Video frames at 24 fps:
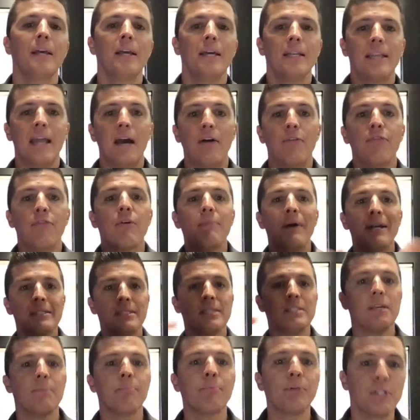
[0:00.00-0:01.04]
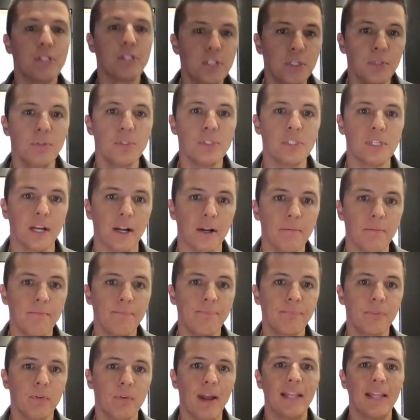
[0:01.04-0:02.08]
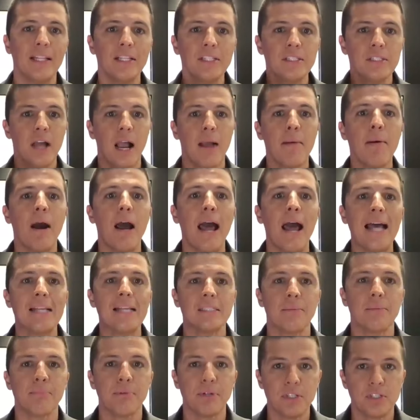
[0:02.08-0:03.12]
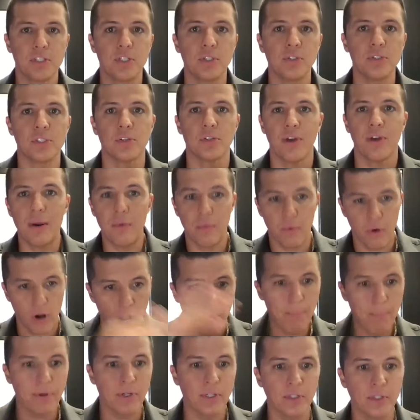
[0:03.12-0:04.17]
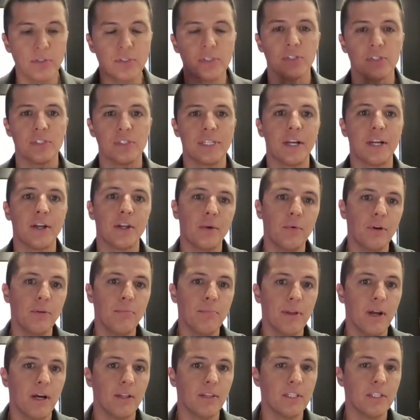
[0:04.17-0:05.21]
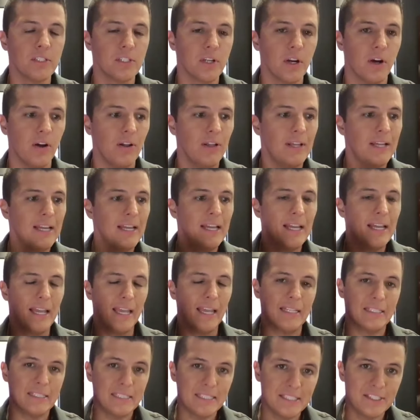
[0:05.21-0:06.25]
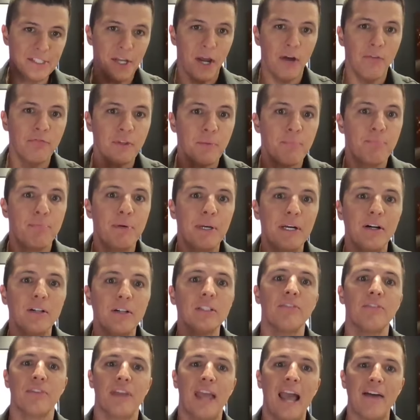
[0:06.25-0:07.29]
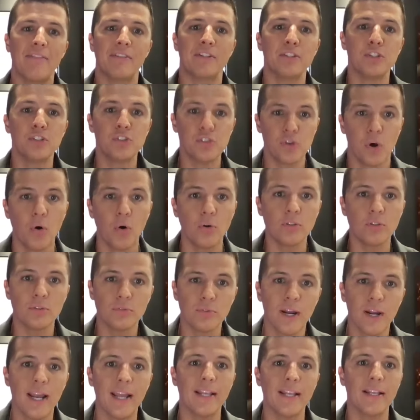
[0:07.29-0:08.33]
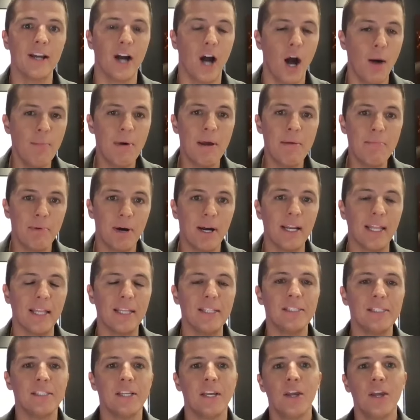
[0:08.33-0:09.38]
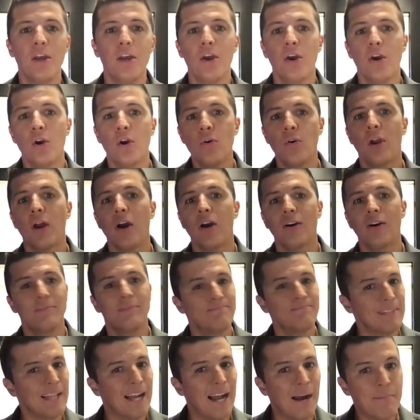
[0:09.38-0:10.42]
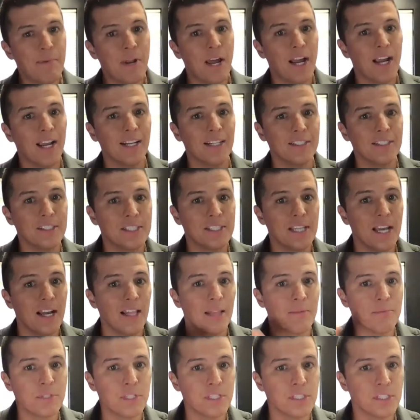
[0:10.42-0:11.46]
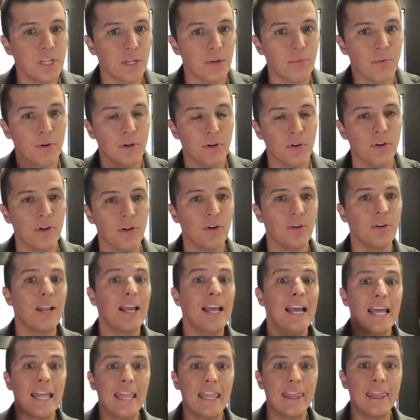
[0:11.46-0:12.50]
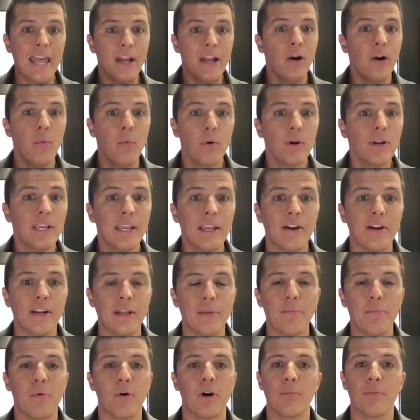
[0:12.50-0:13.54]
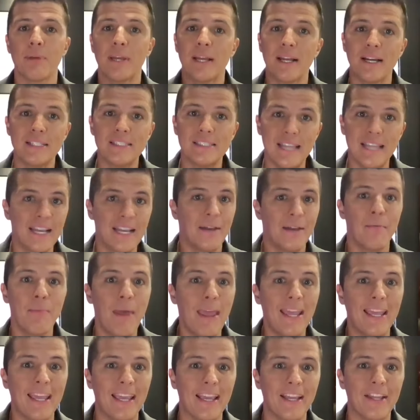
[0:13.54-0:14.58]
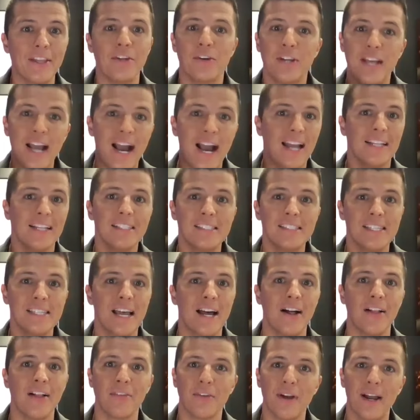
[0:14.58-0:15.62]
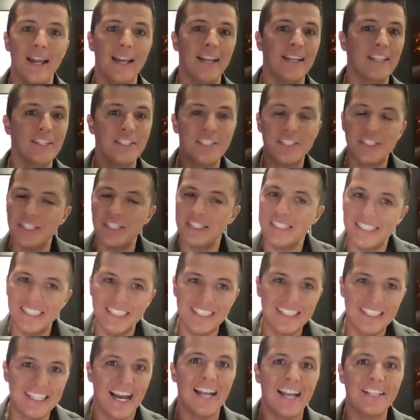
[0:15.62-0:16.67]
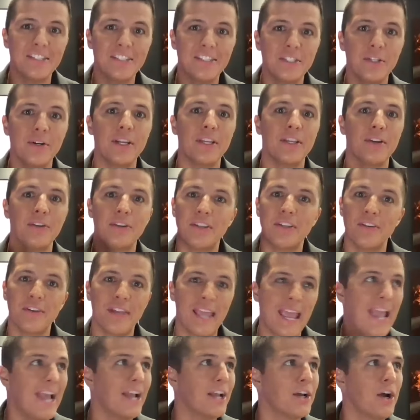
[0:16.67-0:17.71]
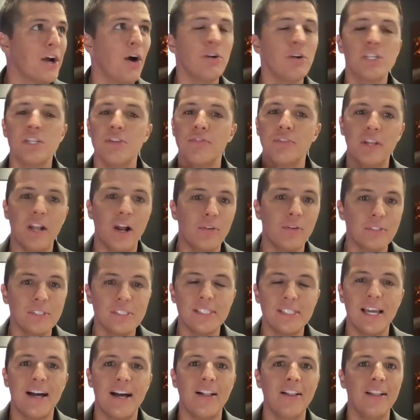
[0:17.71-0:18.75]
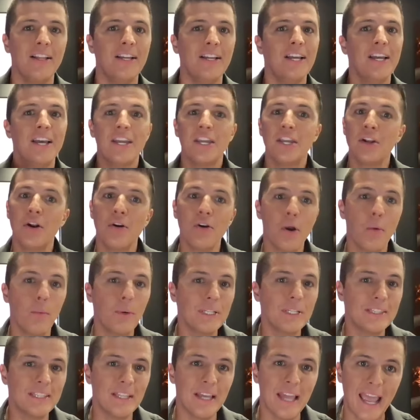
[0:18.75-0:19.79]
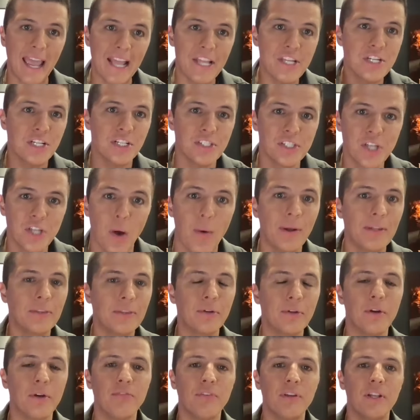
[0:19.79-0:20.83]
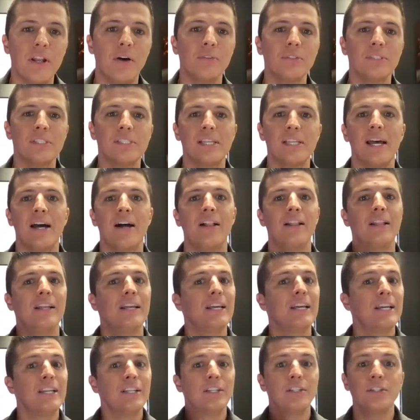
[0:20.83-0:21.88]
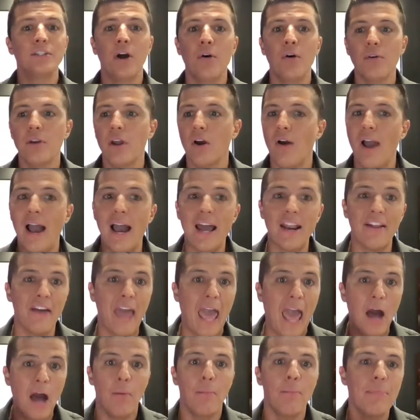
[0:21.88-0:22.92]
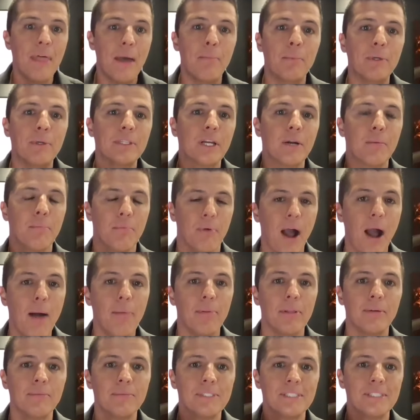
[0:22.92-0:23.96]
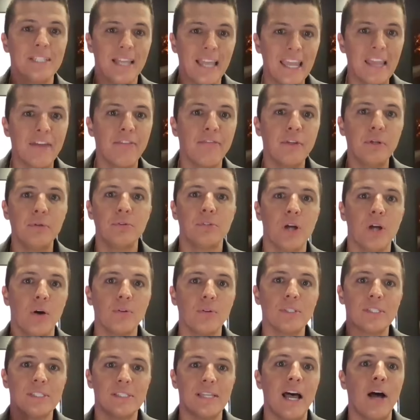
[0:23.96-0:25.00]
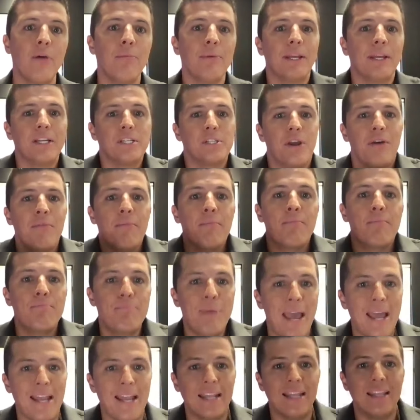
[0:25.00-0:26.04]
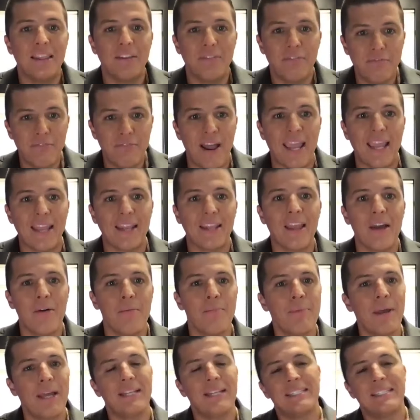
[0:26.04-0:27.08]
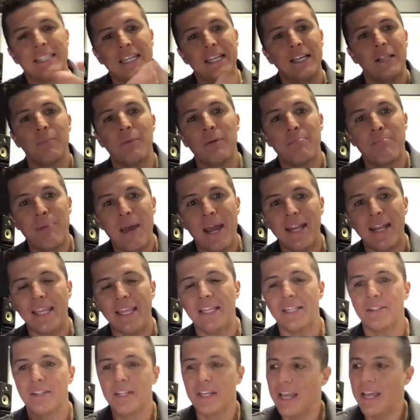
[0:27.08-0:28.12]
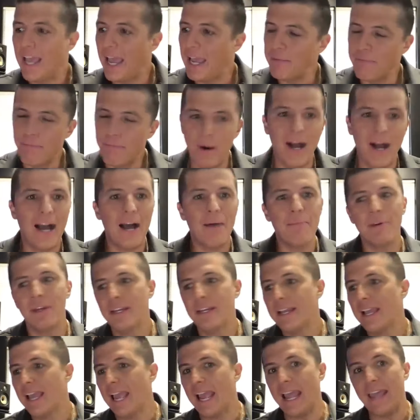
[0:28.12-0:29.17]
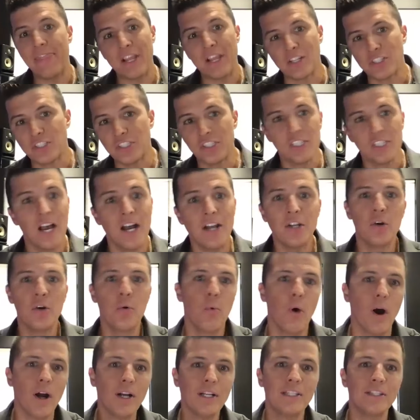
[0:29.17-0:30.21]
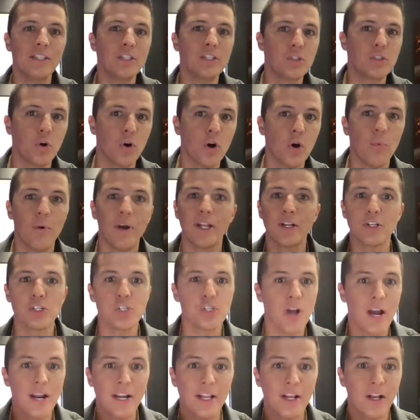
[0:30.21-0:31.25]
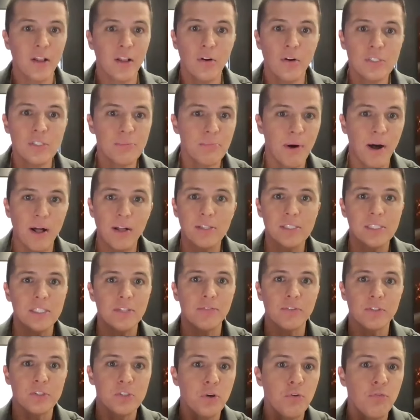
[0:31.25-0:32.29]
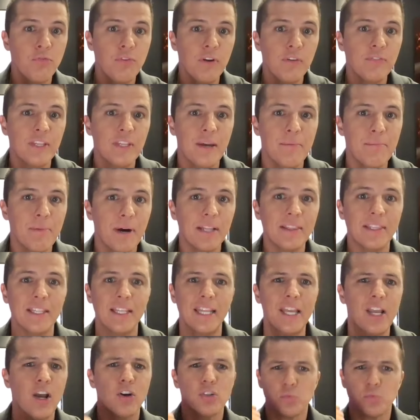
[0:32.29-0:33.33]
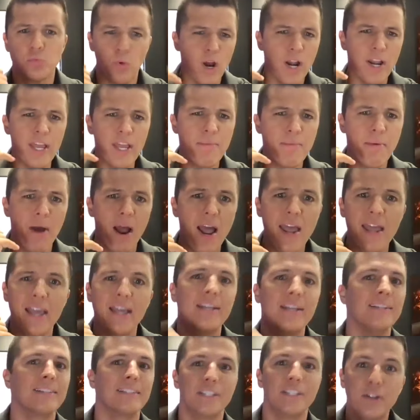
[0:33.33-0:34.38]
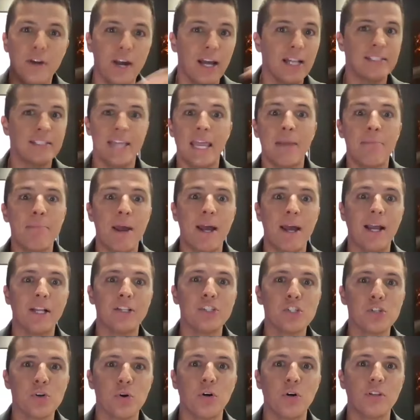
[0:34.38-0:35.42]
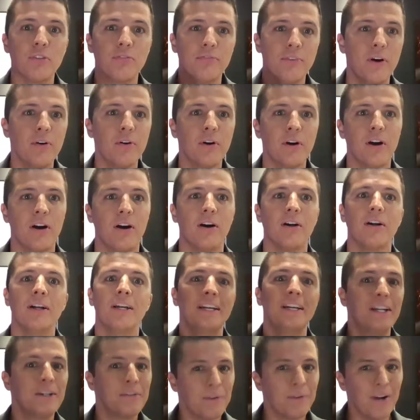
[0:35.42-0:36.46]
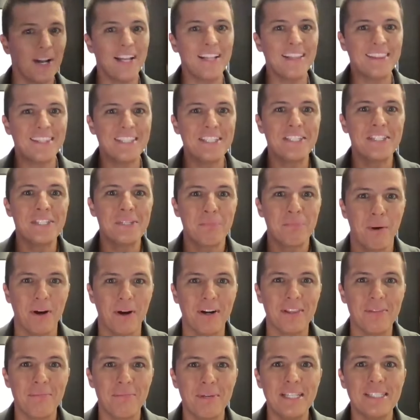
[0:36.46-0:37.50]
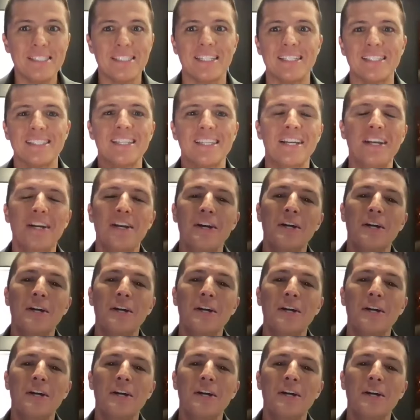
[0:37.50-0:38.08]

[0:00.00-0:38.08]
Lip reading: Now, from us as a producer, right? Let's talk about as a producer, right? We're all producers here. You wouldn't be on this call. It's tough to build if you haven't sold, right? All my buddies who go, I'm not going to sell. I'm just going to recruit. They don't work here anymore because they didn't make it. You got to sell, right? You got to do it. You can't coach if you don't sell. You don't know what the agent is going through if you don't sell. You don't know how to help them with their problems if you don't sell because you haven't been in the fight. You haven't been dealing with Betty and Bob and their son who walked in the door while you're trying to close a policy for $250 a month. And he goes, what are you buying? And you got to take back control of the phone call, right? This is part of the business.